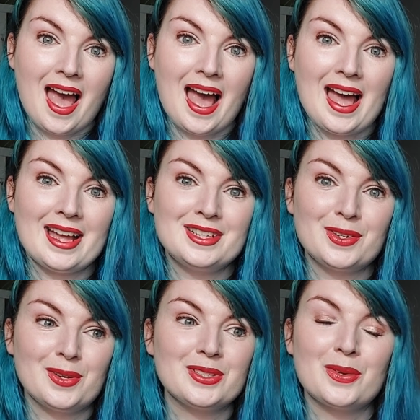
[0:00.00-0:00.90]
and
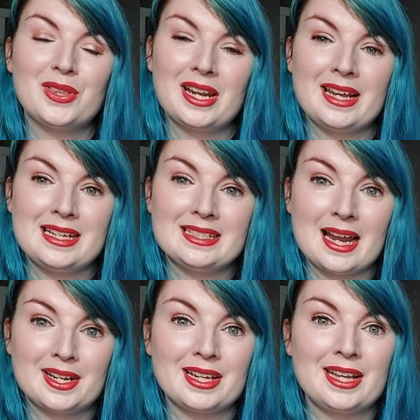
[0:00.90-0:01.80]
also the Ladies'
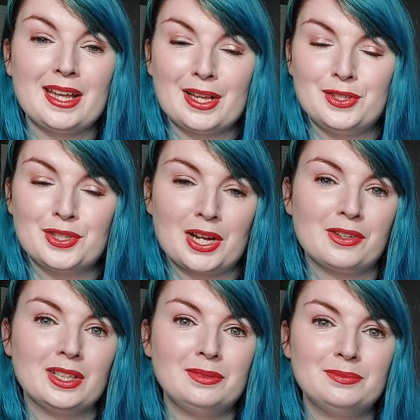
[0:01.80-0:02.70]
Land League in
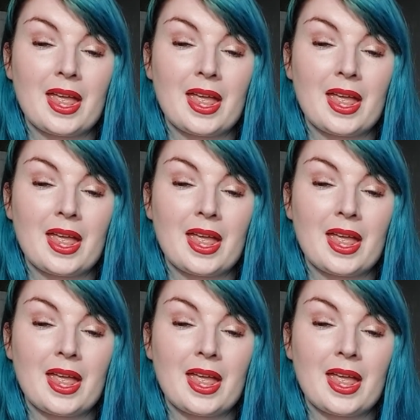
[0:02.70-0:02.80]
general.